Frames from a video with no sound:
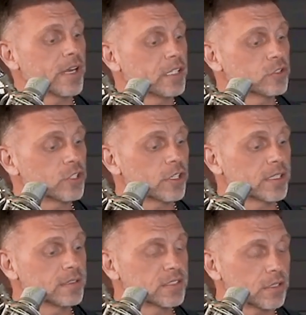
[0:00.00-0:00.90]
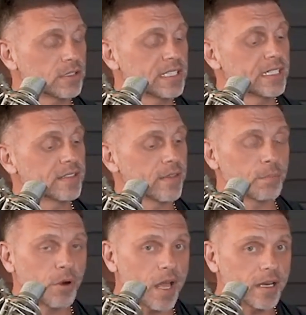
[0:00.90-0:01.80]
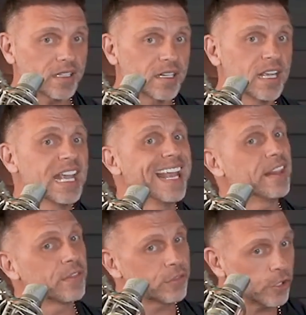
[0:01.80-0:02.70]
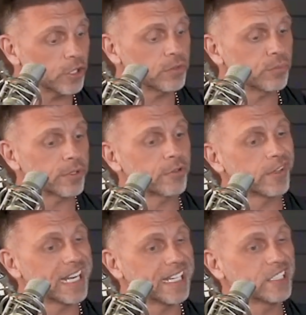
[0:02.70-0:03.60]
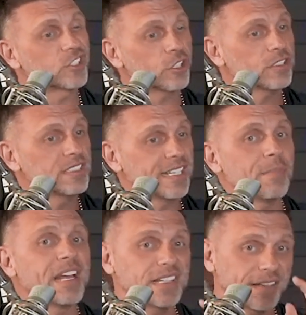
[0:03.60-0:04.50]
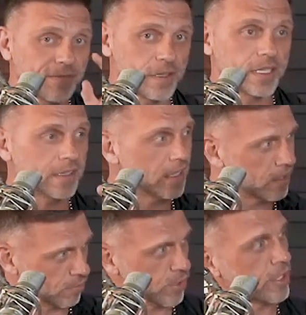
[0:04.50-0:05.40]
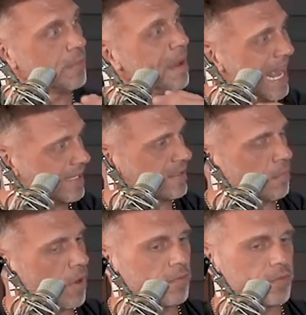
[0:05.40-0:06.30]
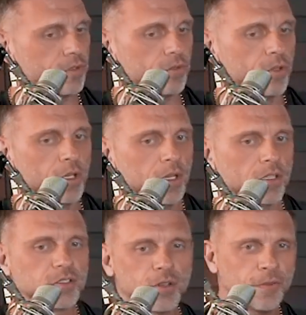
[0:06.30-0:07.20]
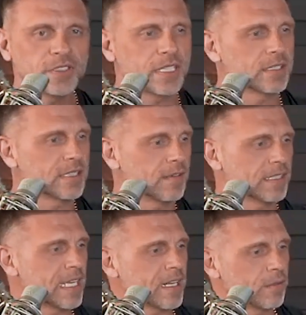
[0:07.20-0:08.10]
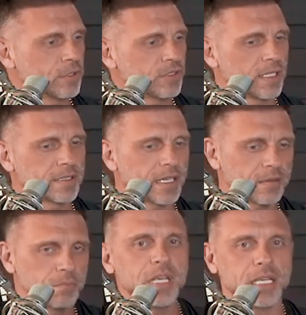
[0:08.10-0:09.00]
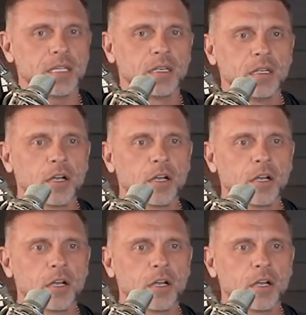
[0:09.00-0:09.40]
we're creating certainty into the product. And third, we're creating certainty about the affiliate that we're going to pass them off to. So the first thing is that exactly what you said. It's like me.